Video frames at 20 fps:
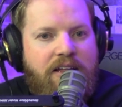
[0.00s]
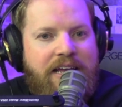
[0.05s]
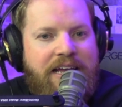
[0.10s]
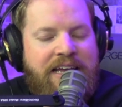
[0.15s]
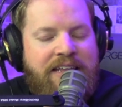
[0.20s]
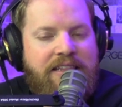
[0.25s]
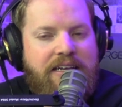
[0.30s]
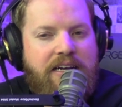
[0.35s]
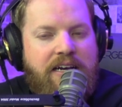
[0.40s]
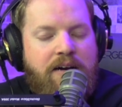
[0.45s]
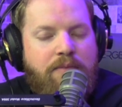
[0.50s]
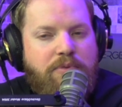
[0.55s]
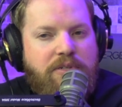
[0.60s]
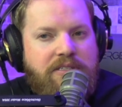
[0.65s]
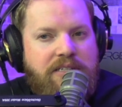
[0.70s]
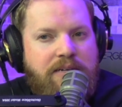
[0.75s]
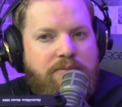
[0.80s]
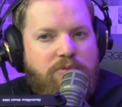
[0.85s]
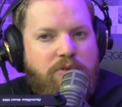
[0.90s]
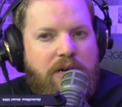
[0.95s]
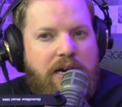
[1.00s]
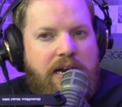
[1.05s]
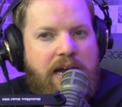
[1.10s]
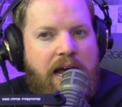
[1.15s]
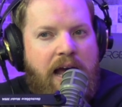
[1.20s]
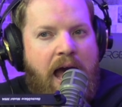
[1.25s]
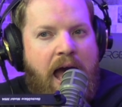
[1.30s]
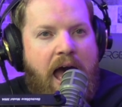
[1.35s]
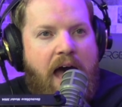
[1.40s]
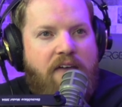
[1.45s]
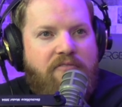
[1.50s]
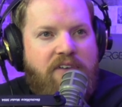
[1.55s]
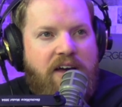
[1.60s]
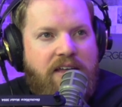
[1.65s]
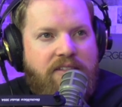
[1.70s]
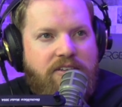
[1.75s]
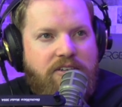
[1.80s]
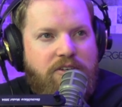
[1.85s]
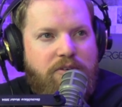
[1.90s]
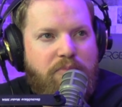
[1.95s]
In the couple of times where I have
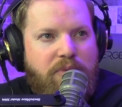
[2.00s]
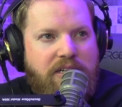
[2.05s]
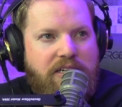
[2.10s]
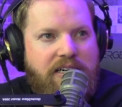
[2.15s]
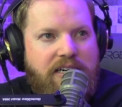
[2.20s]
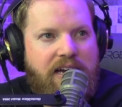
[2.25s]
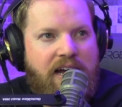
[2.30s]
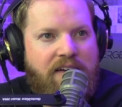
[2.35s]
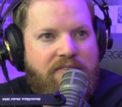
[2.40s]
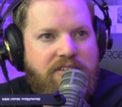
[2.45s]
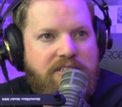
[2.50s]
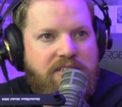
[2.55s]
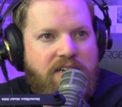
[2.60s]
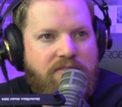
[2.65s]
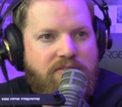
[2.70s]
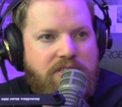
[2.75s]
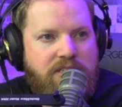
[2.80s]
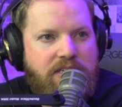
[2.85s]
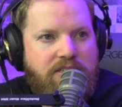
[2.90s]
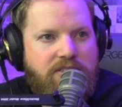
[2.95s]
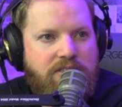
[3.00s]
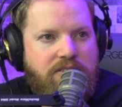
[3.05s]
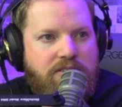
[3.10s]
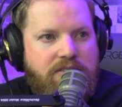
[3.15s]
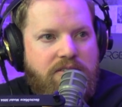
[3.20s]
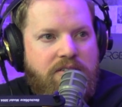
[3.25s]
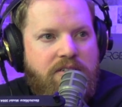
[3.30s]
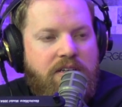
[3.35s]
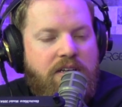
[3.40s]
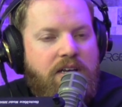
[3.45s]
had the humility to have these conversations,